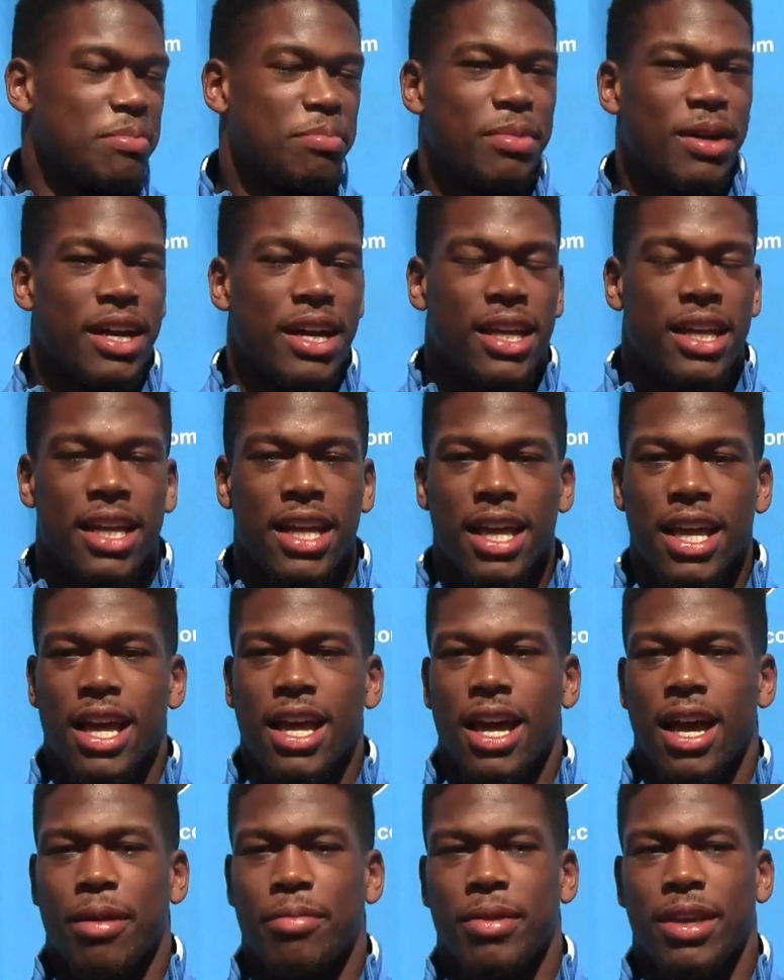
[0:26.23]
But
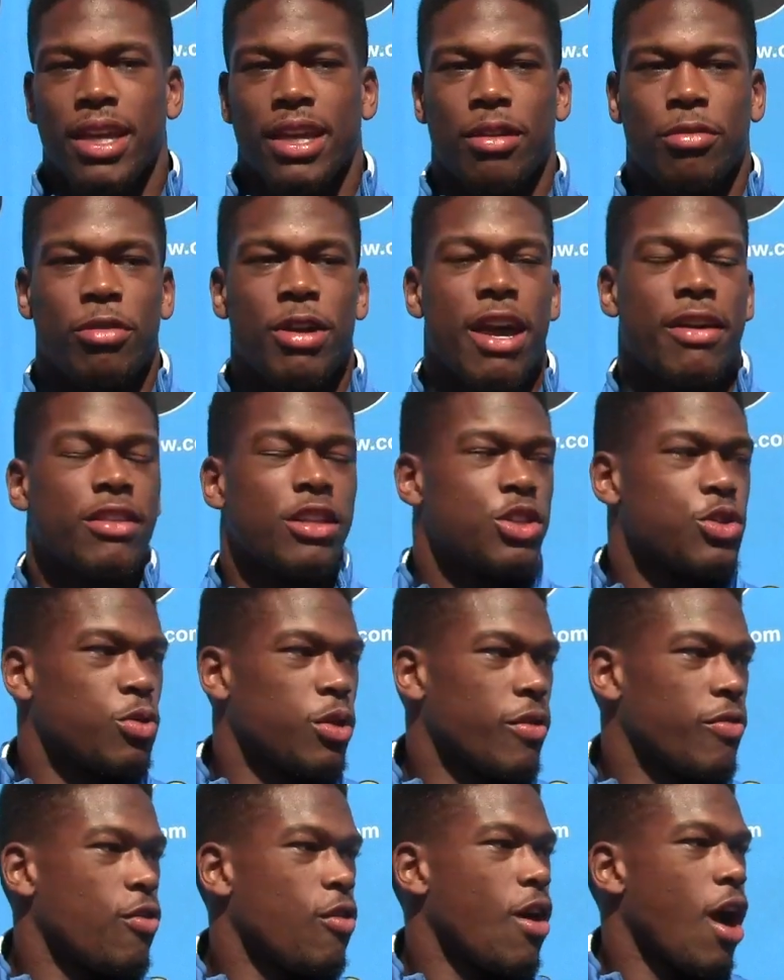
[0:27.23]
I mean, we had the
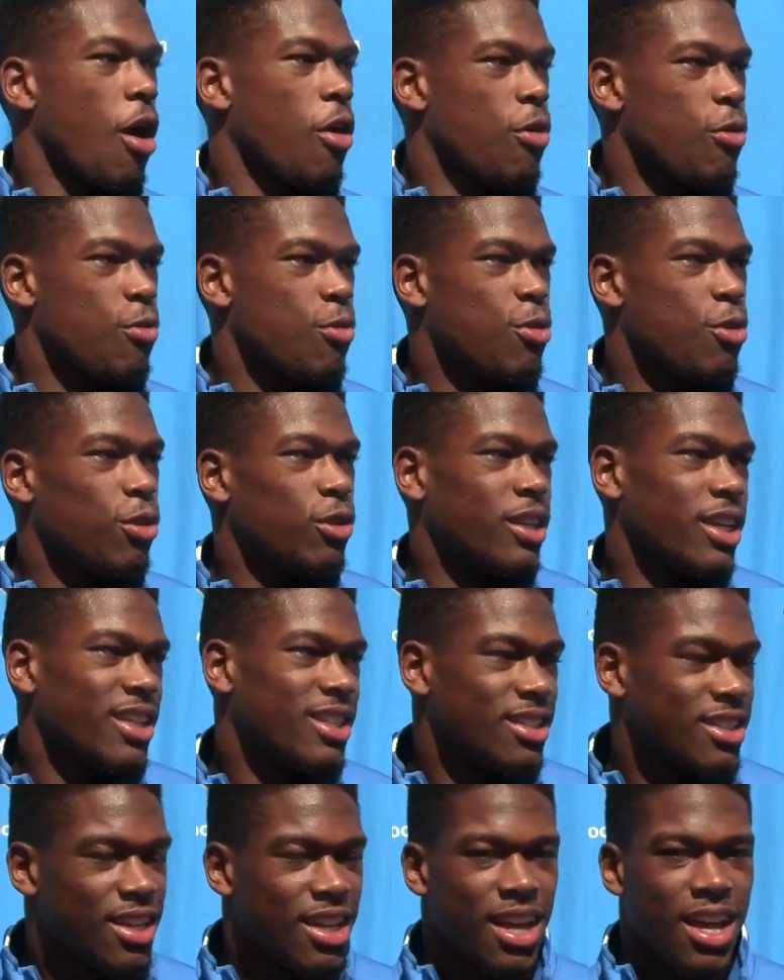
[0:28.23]
24-hour rule,
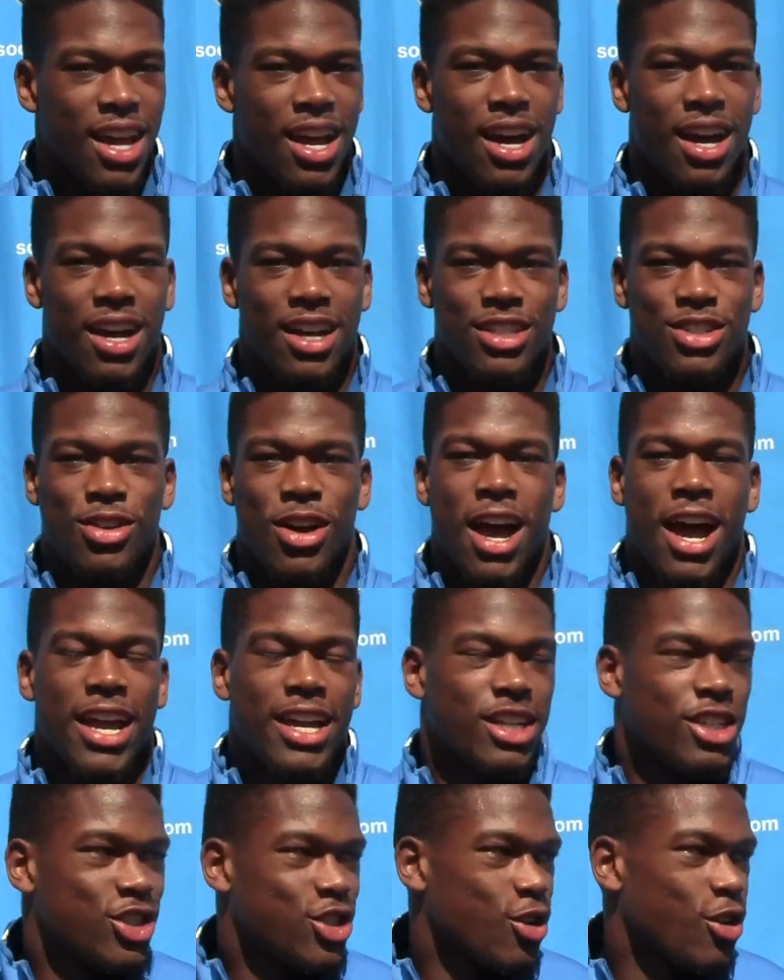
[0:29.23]
and uh, so I
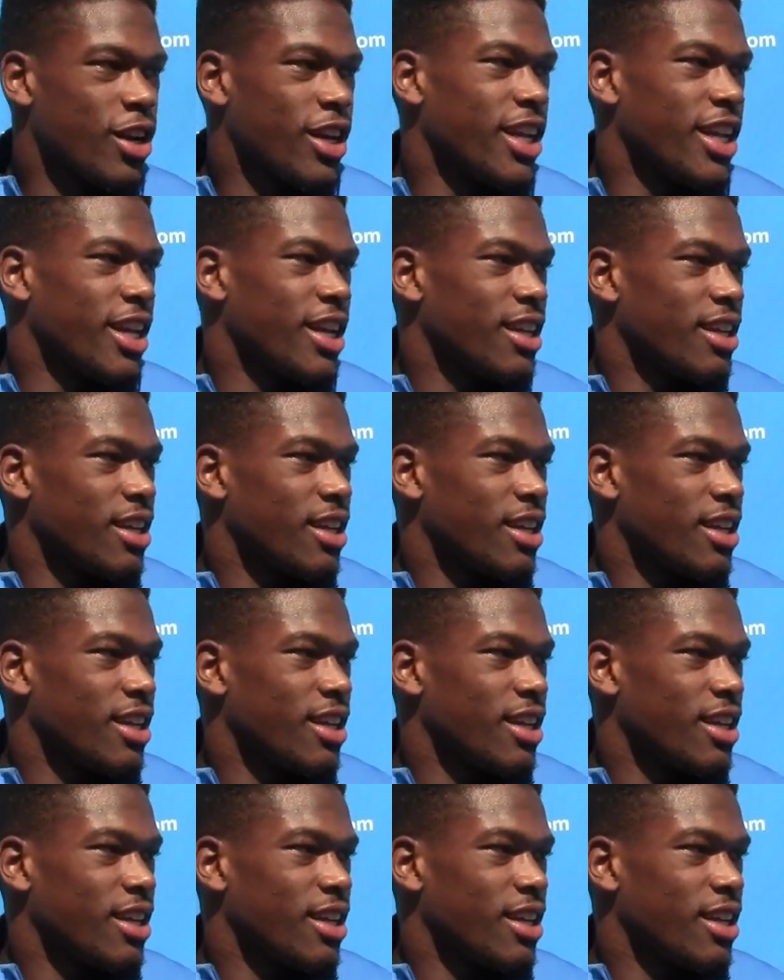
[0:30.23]
enjoyed it.